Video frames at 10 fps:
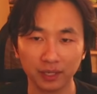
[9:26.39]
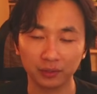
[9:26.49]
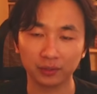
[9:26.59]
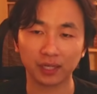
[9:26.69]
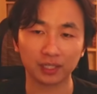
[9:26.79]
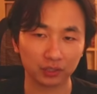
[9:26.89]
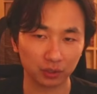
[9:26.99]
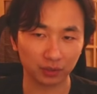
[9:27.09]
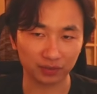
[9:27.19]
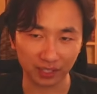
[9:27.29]
you can actually
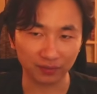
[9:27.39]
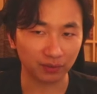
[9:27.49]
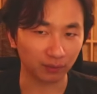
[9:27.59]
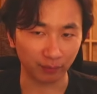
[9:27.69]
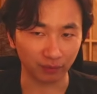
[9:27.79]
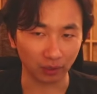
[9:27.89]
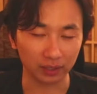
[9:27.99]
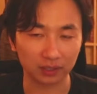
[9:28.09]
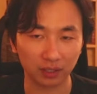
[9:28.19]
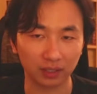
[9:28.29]
sort of save it from a Falling
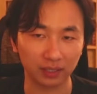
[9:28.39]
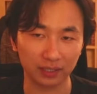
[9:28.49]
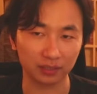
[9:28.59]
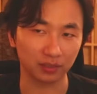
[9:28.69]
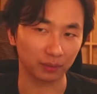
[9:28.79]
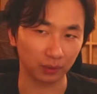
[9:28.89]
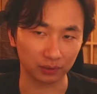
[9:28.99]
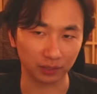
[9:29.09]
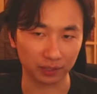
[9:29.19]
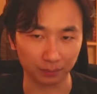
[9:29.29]
Star in case your opponent
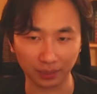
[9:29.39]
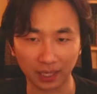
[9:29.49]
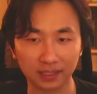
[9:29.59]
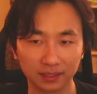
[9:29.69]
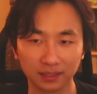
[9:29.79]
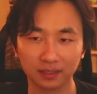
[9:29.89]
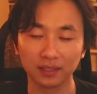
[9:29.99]
tries to blast it.